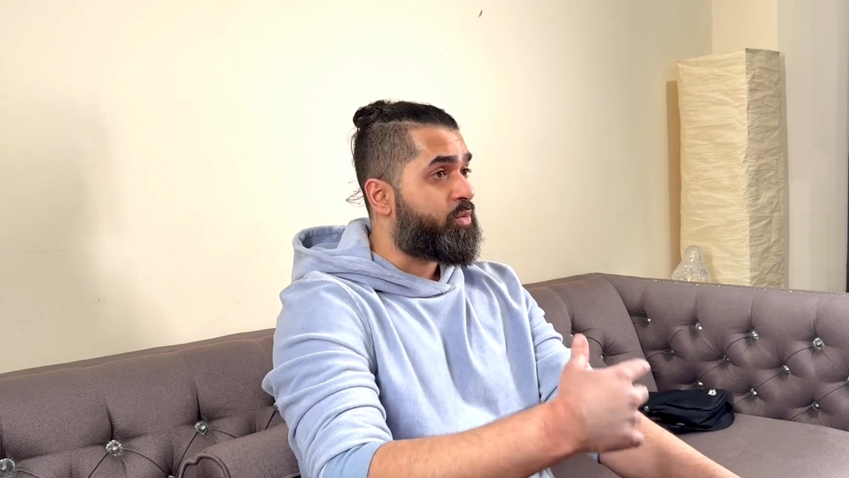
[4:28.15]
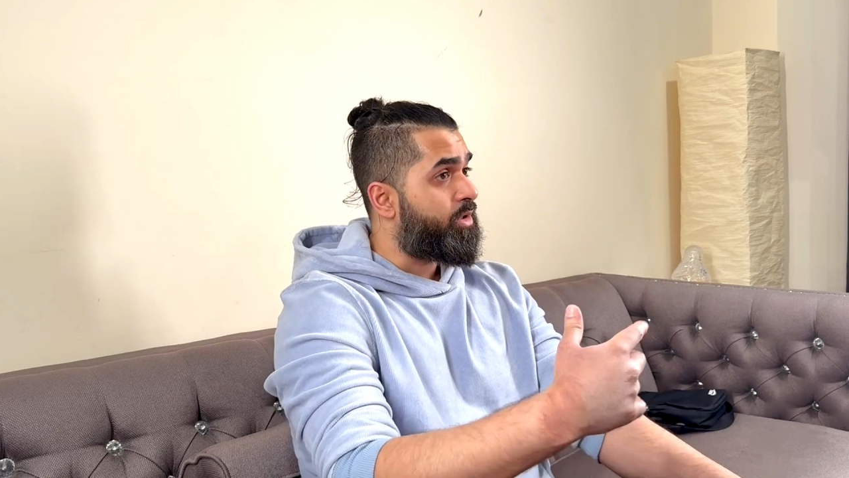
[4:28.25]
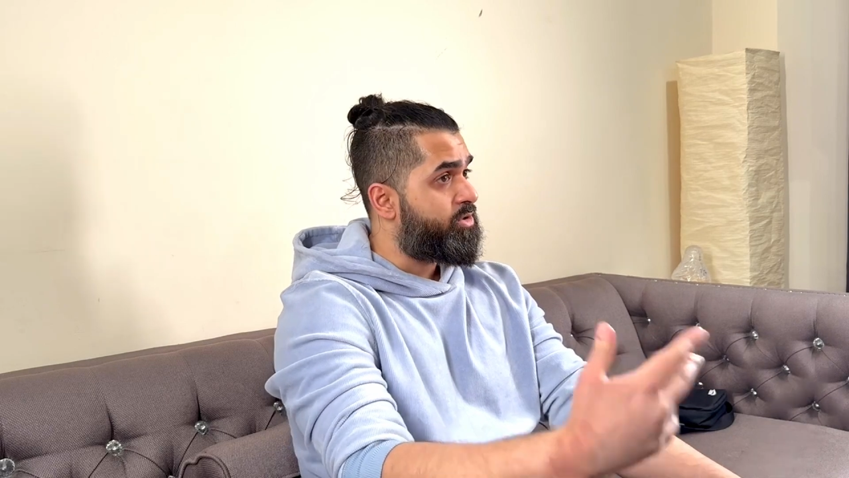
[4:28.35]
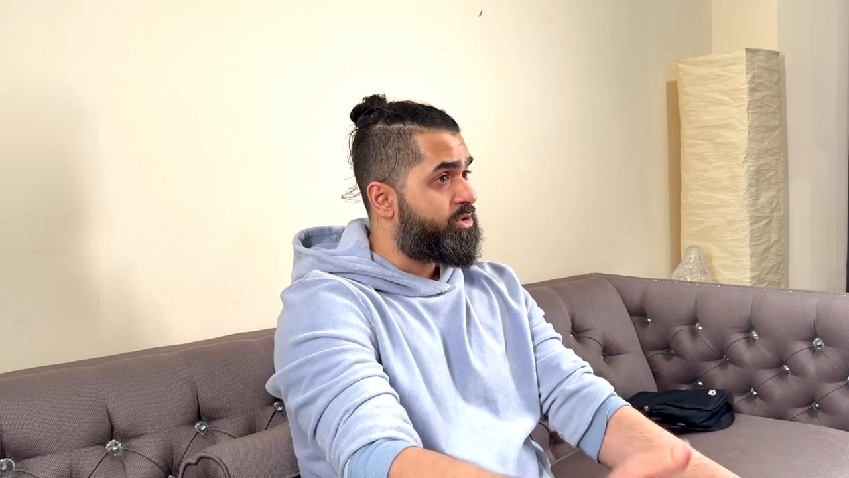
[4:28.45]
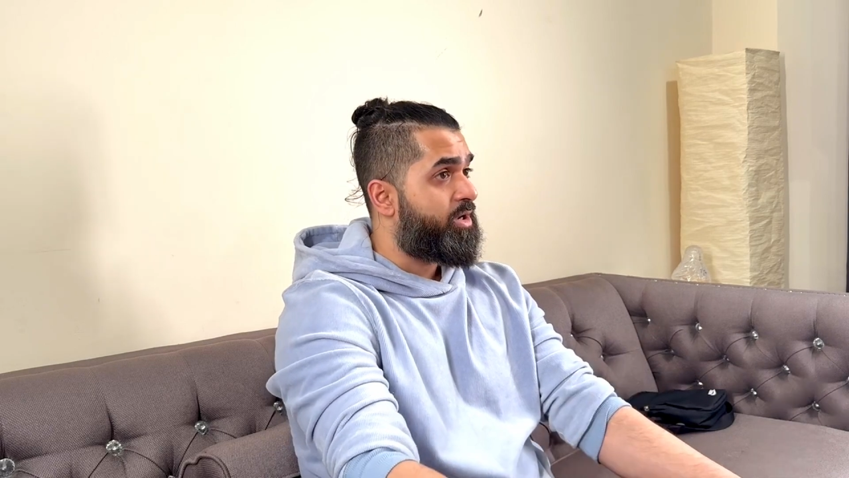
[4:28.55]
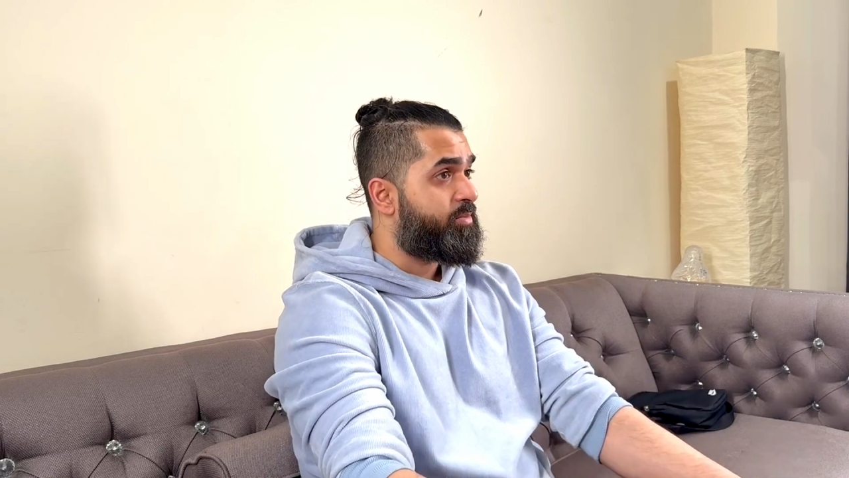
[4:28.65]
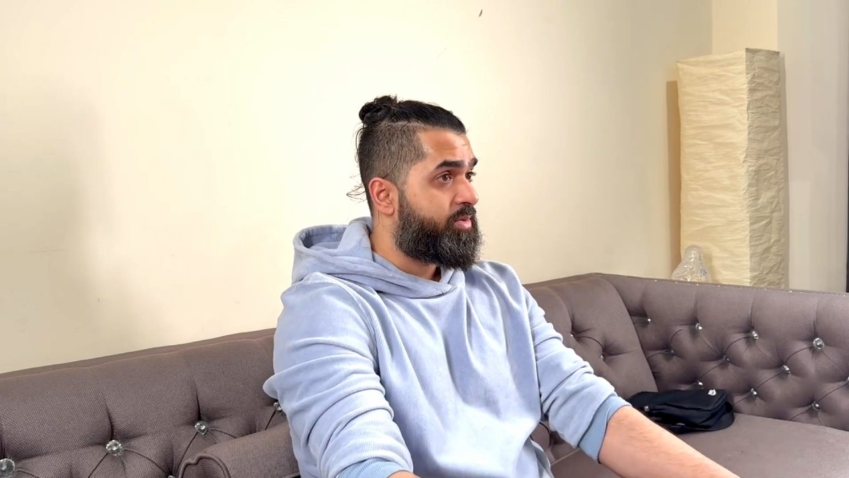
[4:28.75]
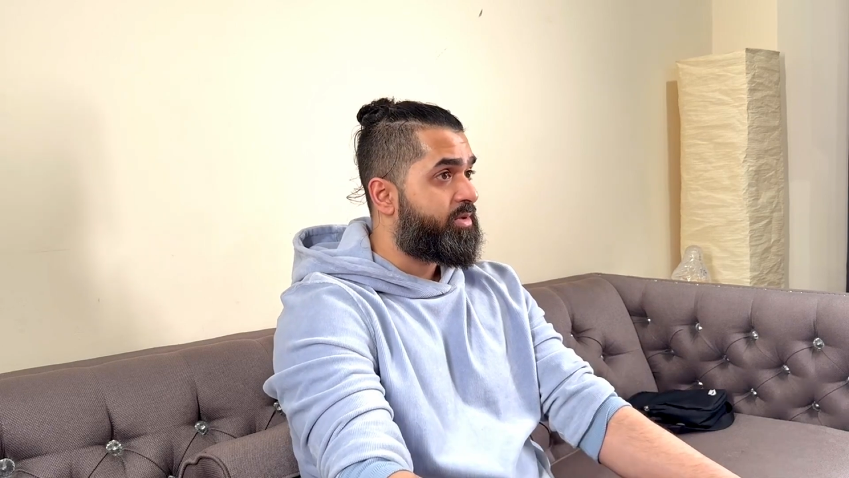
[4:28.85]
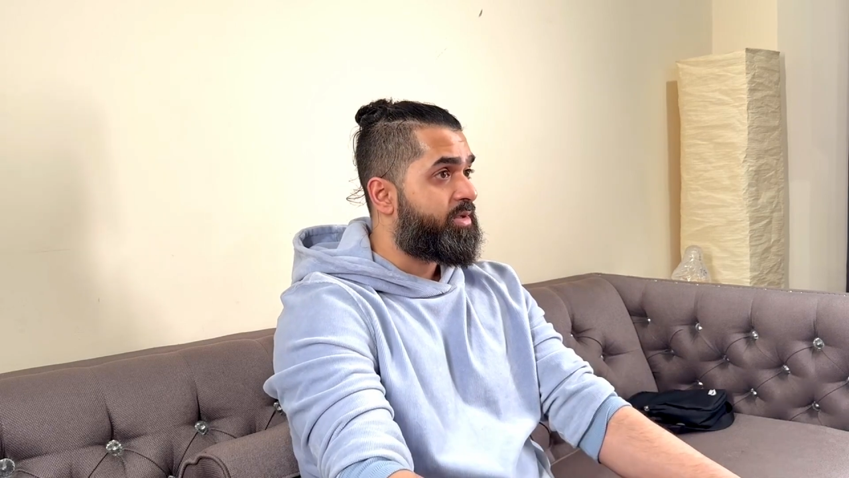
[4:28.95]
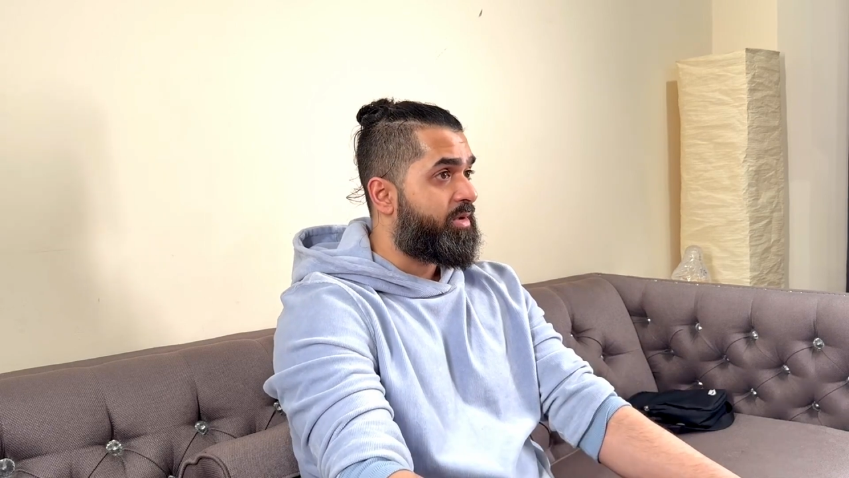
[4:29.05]

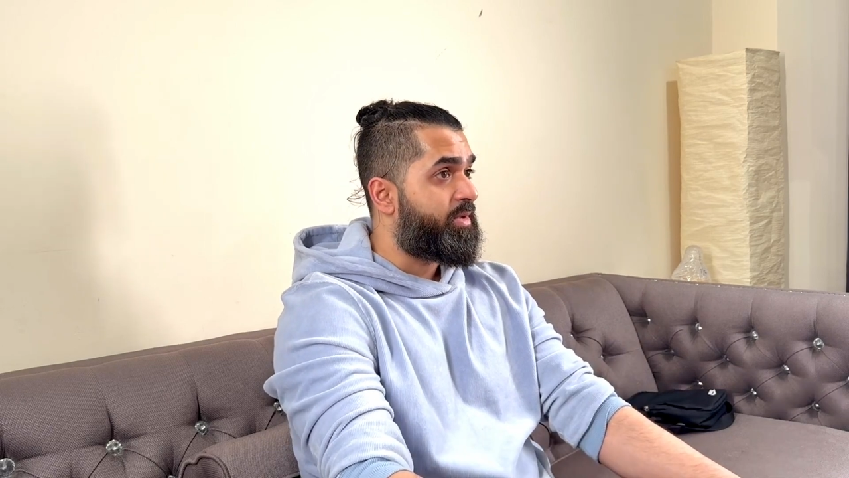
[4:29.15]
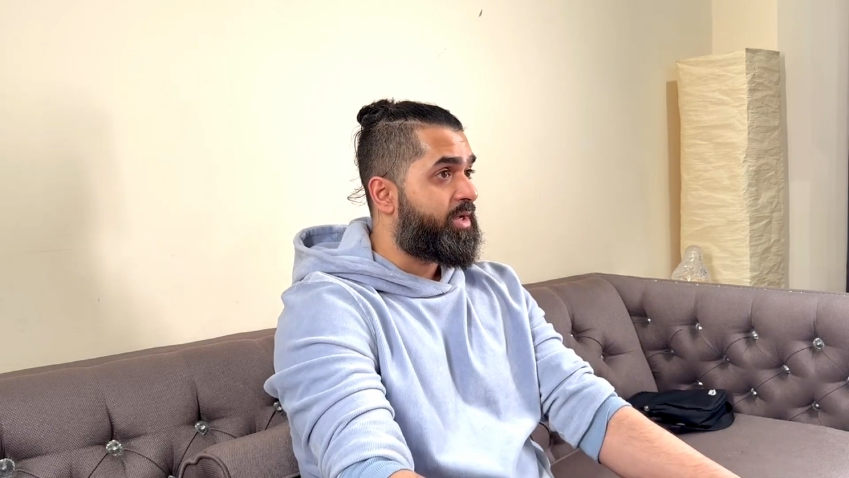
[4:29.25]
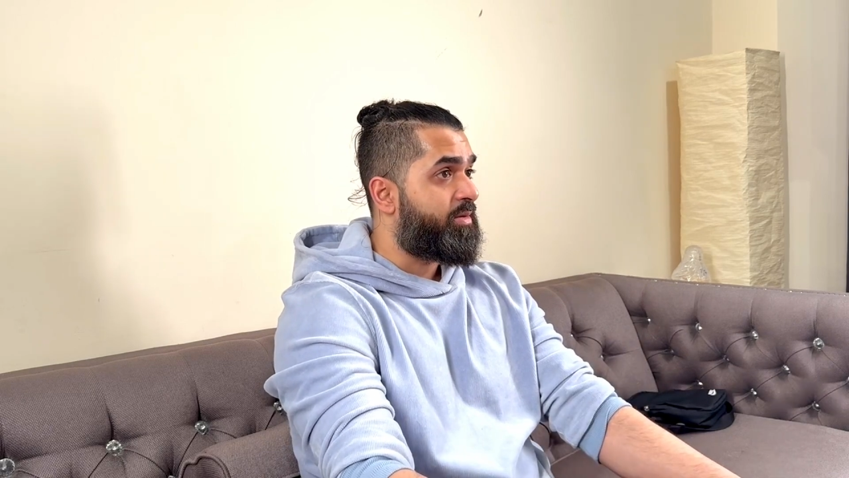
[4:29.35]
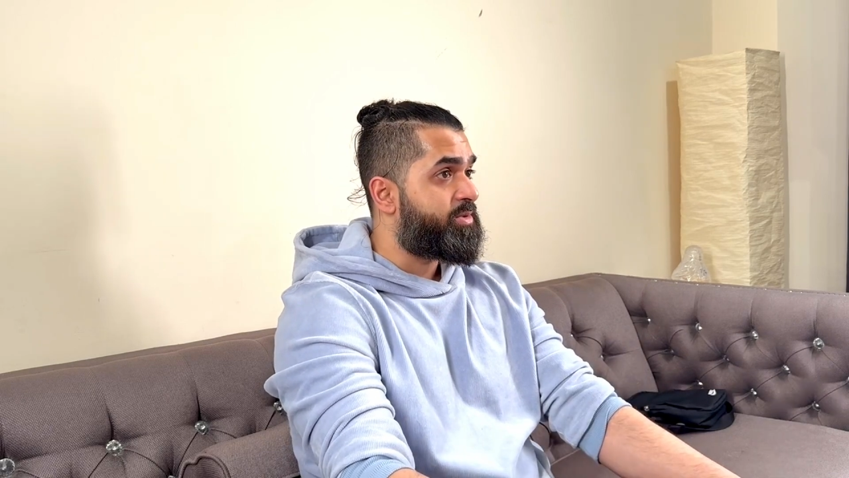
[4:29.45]
workshop coming up